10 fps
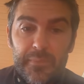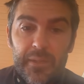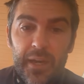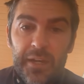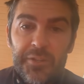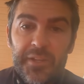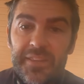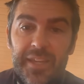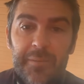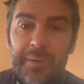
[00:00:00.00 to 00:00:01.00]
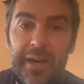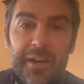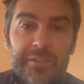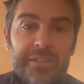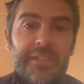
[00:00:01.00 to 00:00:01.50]
you can think
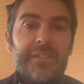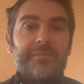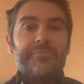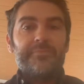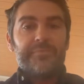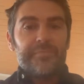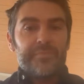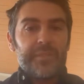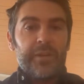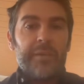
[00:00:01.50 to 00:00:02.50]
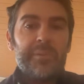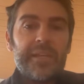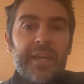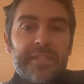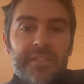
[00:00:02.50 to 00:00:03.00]
about
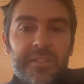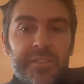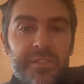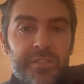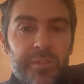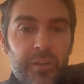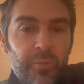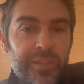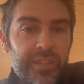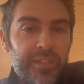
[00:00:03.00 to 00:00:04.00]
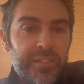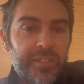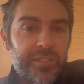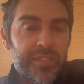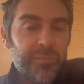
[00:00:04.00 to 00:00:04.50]
implications of what
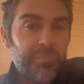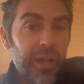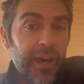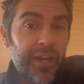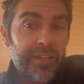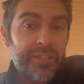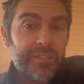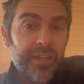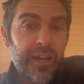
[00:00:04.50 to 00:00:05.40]
this implies.